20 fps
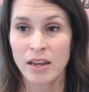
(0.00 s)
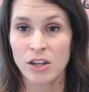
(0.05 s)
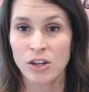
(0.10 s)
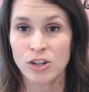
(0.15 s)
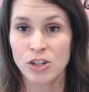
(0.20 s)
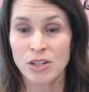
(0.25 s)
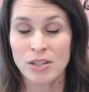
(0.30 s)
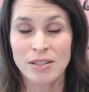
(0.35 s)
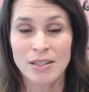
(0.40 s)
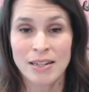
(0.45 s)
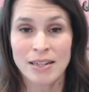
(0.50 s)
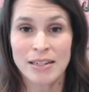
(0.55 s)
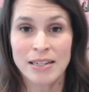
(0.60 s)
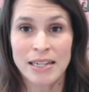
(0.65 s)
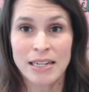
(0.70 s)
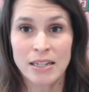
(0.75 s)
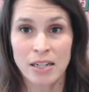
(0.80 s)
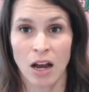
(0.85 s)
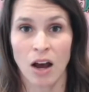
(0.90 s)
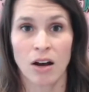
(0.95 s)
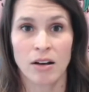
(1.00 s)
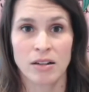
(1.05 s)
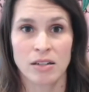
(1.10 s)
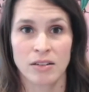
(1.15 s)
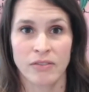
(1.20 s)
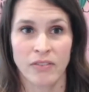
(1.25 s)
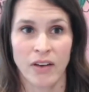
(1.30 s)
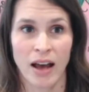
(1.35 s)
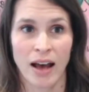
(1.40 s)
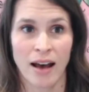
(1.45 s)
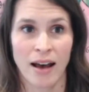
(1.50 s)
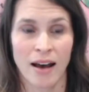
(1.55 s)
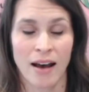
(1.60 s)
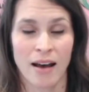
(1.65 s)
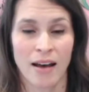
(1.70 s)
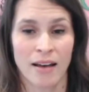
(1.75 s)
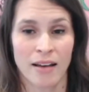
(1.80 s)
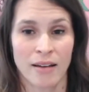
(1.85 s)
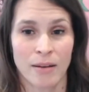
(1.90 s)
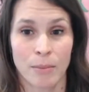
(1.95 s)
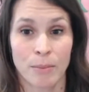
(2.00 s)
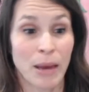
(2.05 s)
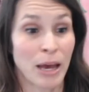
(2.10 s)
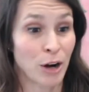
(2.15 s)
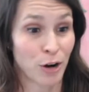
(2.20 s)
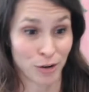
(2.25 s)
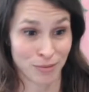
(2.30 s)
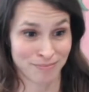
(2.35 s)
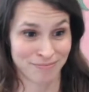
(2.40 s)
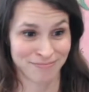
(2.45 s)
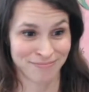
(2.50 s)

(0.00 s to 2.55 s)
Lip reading: just detoxify better.